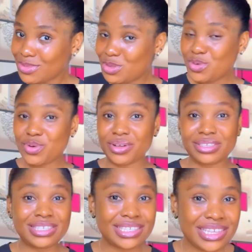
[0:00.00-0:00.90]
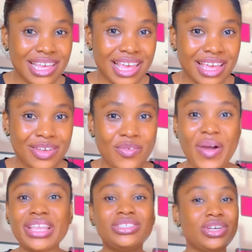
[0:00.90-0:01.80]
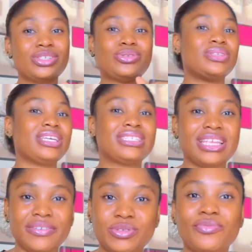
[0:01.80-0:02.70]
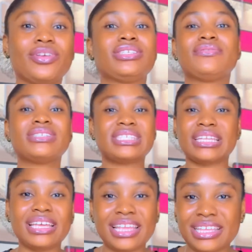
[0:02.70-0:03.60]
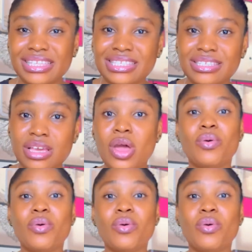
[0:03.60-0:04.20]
Do what? When it's just two days left, we've not even started anything,